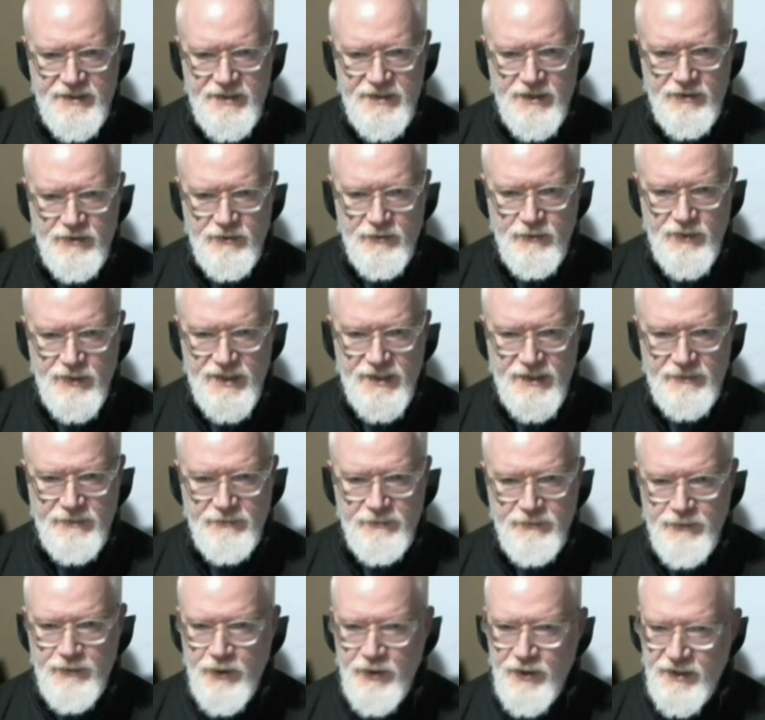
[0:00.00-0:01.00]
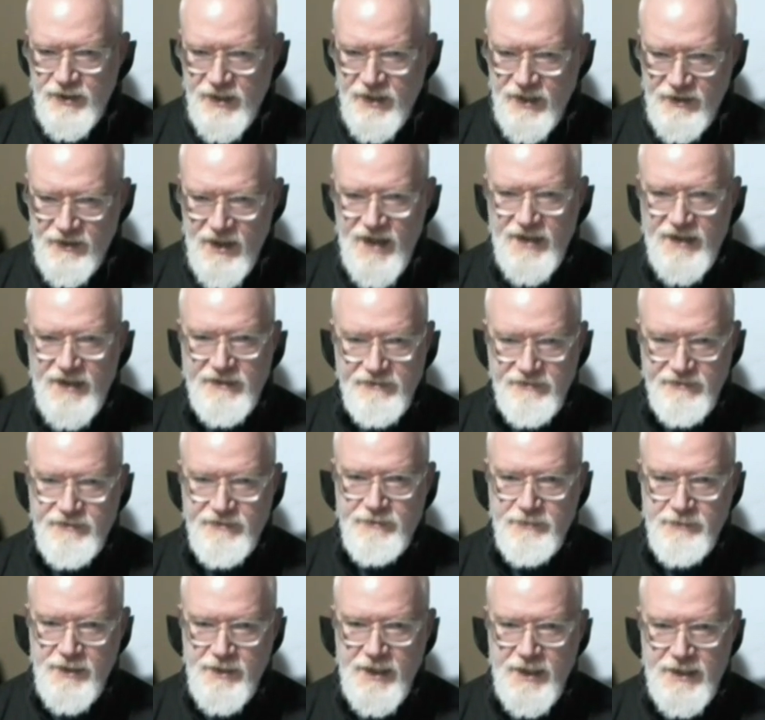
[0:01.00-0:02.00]
so we can put a lot of
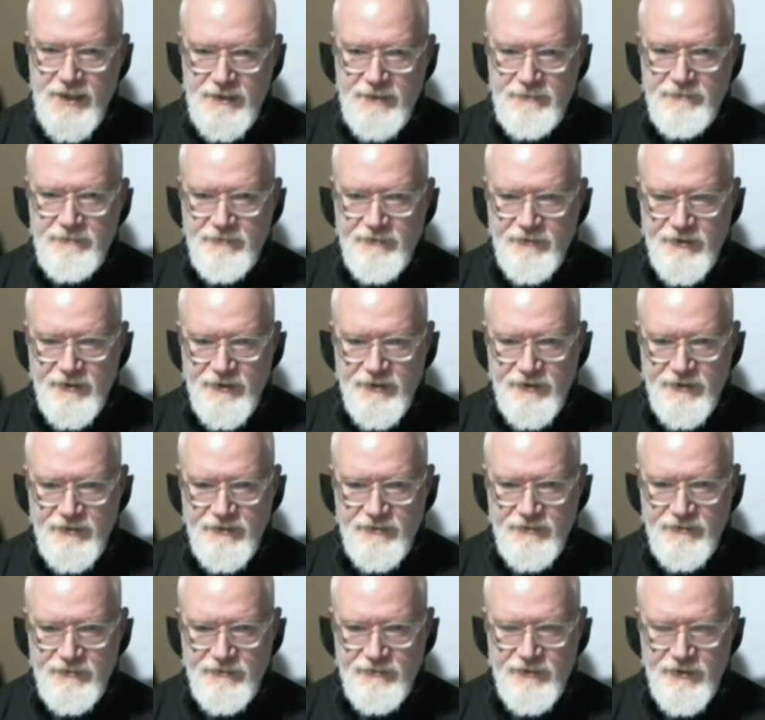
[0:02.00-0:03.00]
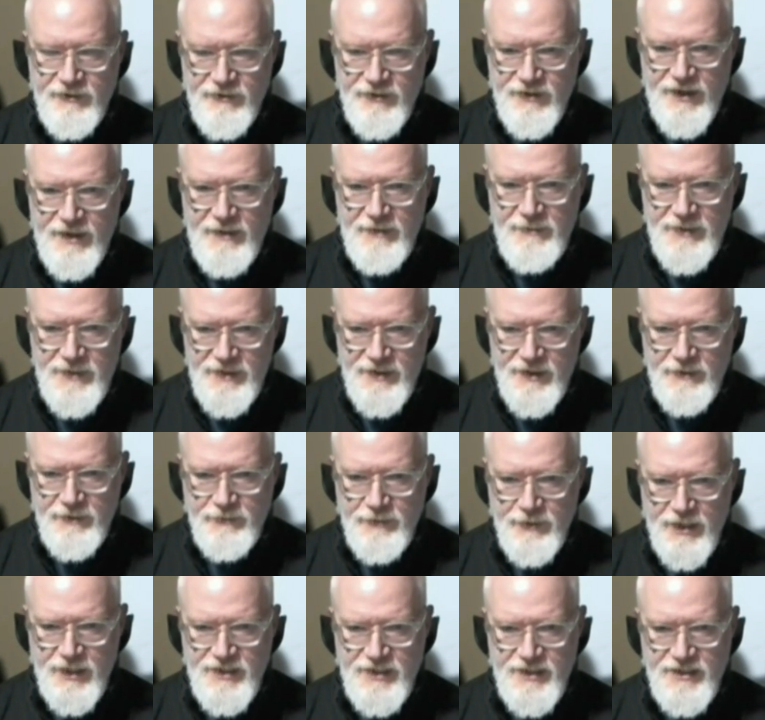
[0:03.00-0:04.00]
the blame for them and their
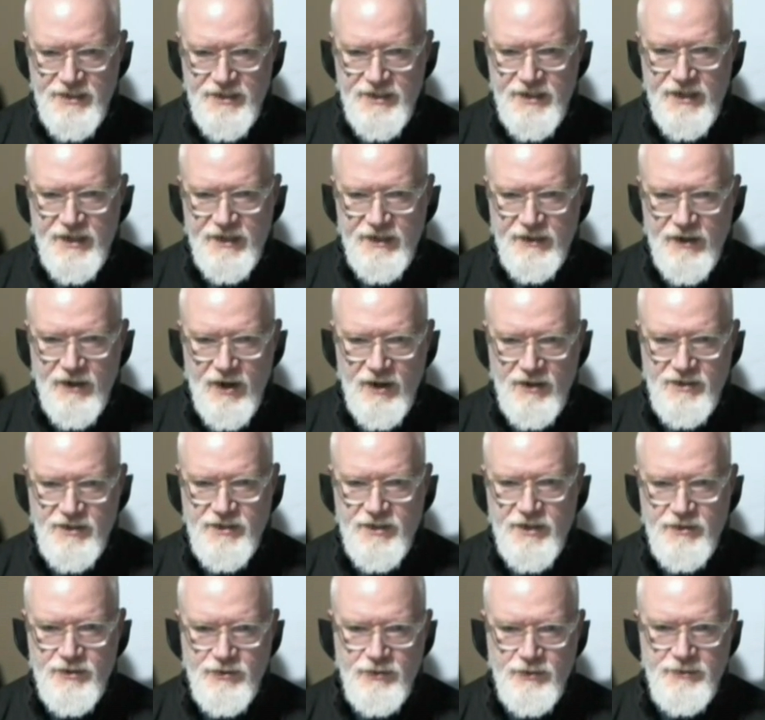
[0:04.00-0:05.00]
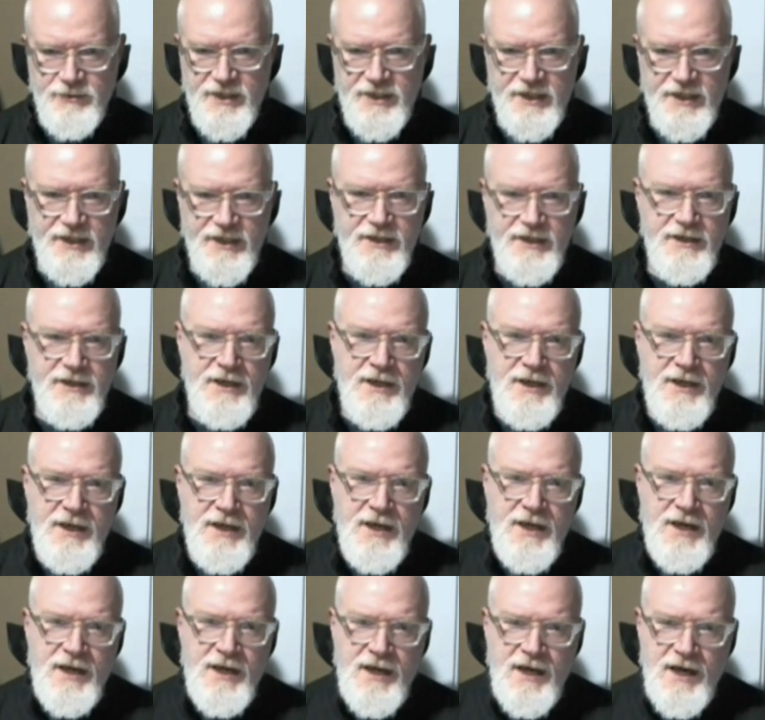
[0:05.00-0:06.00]
presence there on social media.
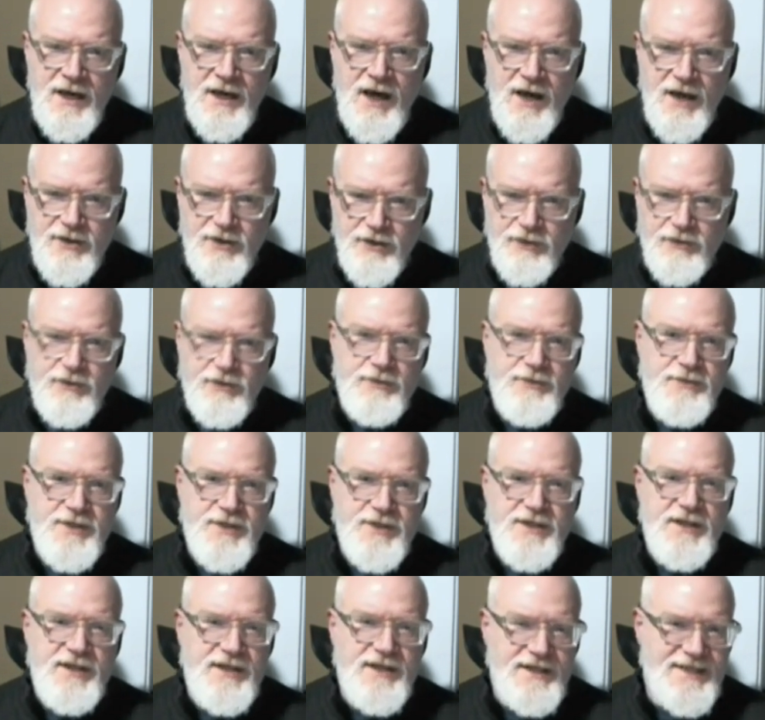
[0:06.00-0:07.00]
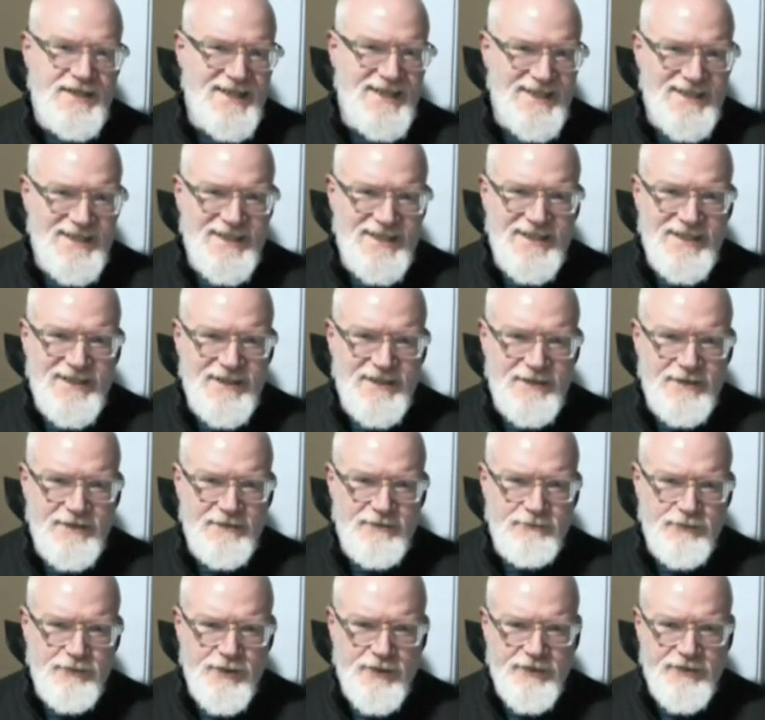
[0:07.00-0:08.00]
Other groups existed in
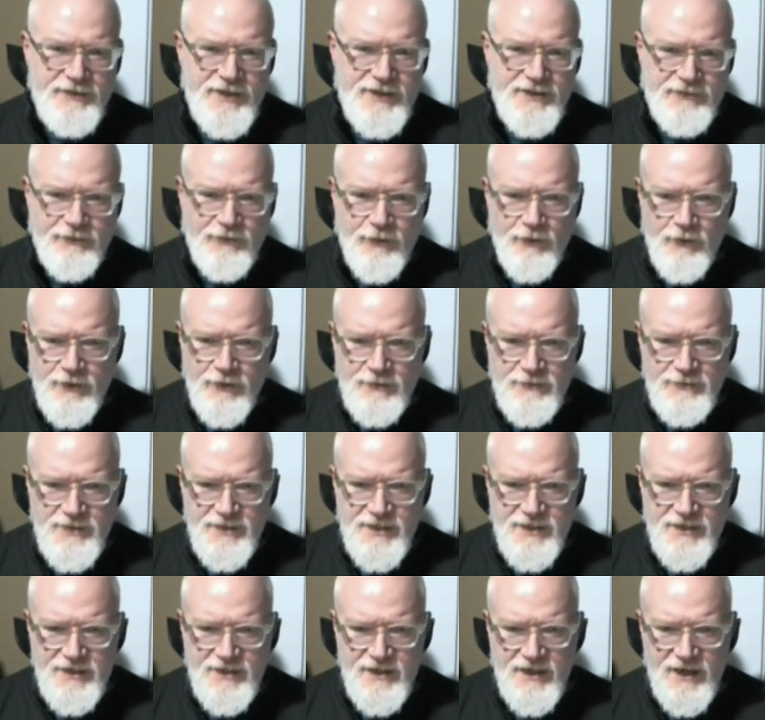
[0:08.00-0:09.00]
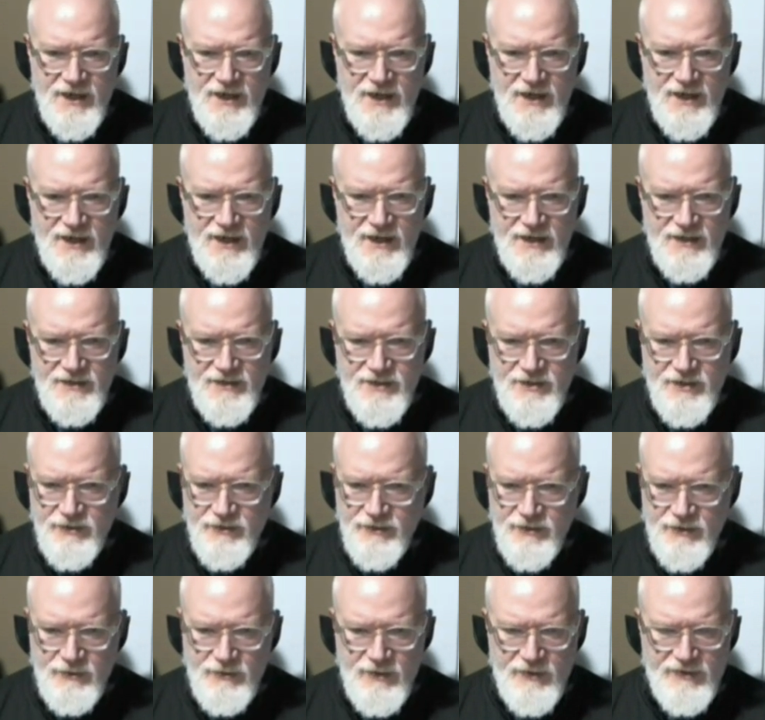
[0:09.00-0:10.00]
previous forms.
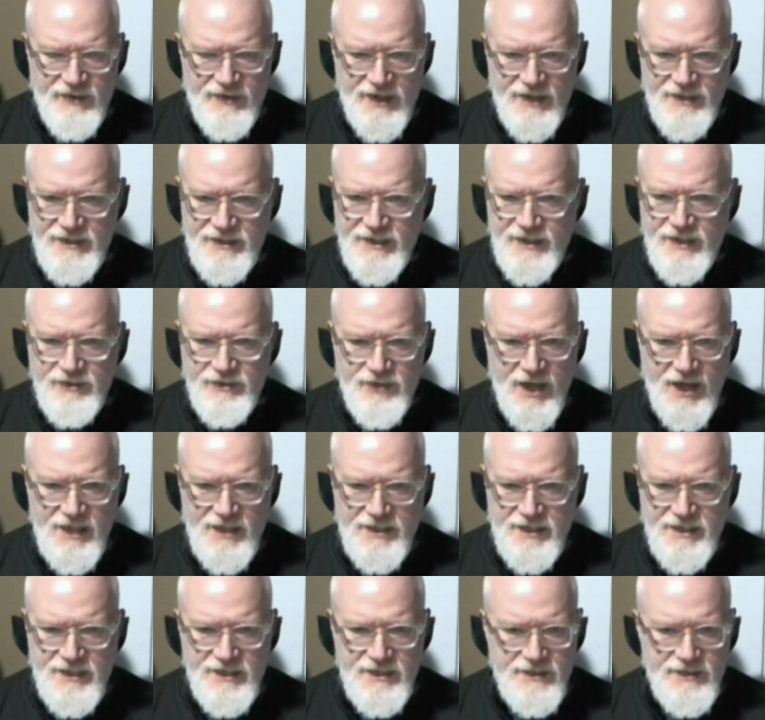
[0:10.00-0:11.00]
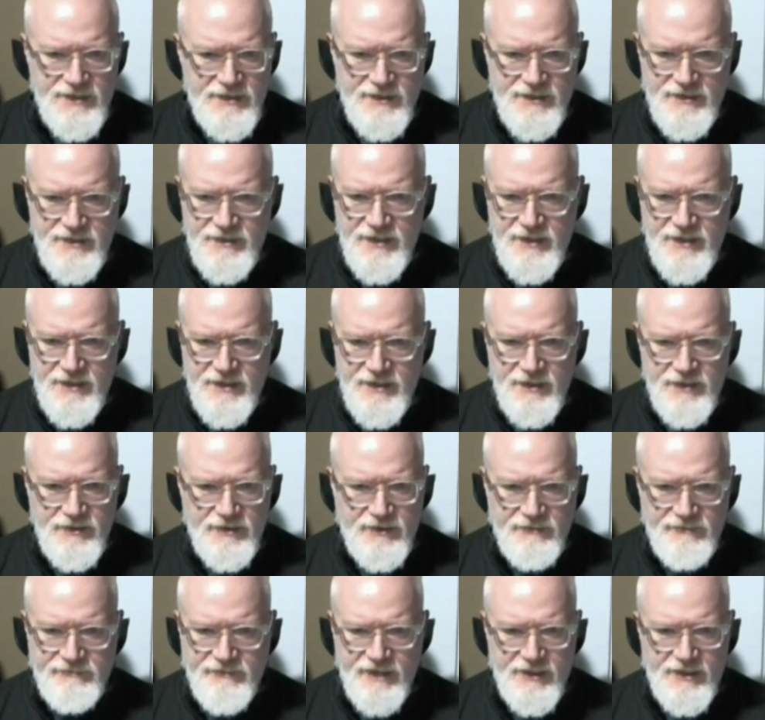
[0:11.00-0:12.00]
Certainly we've had neo-Nazis,
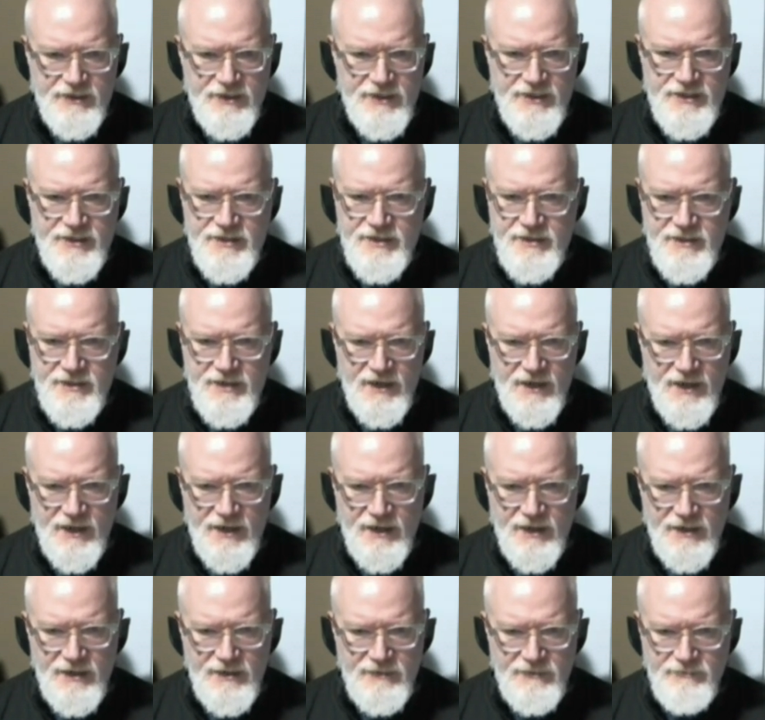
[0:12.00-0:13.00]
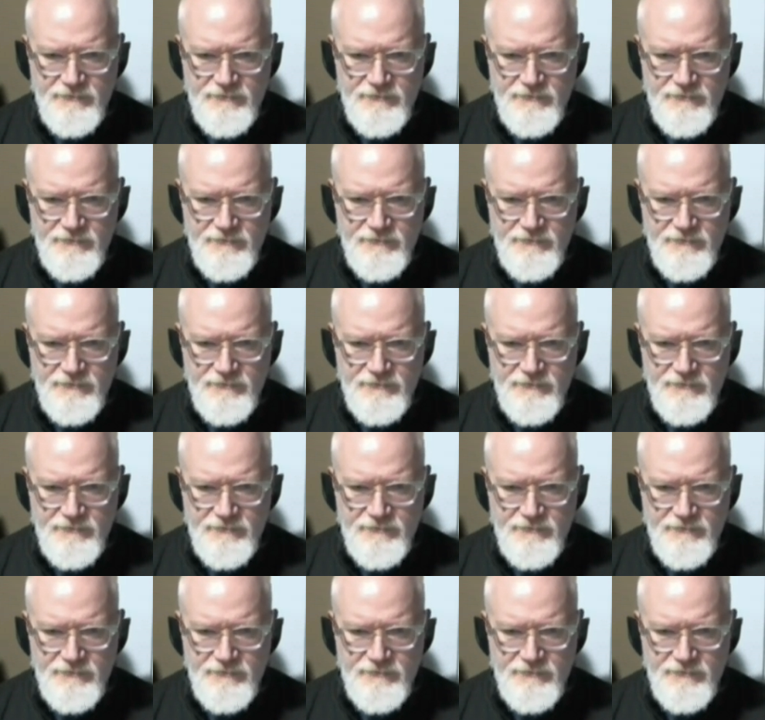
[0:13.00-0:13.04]
neo-Confederates,